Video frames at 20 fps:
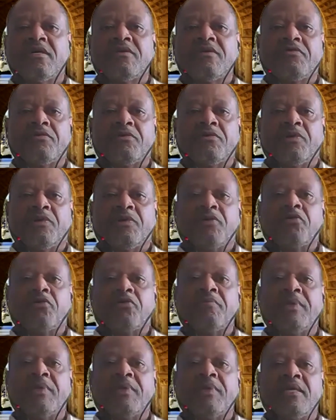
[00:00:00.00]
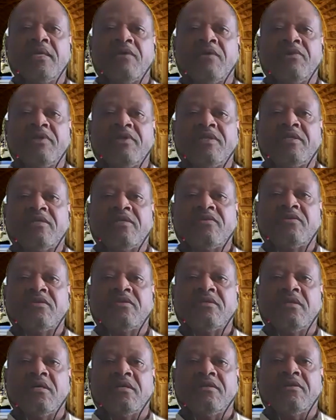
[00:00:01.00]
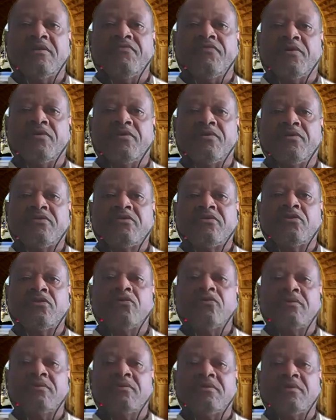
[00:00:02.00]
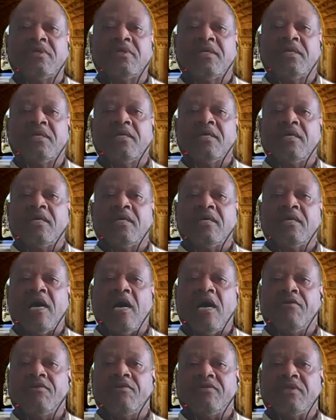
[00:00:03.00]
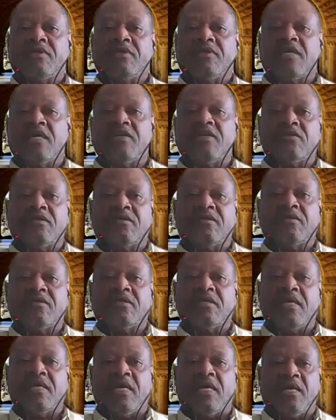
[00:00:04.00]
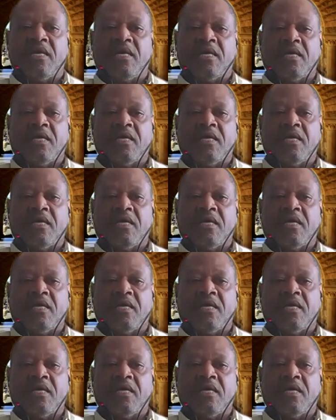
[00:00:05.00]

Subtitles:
for the recruitment and retention of diverse students in higher education today.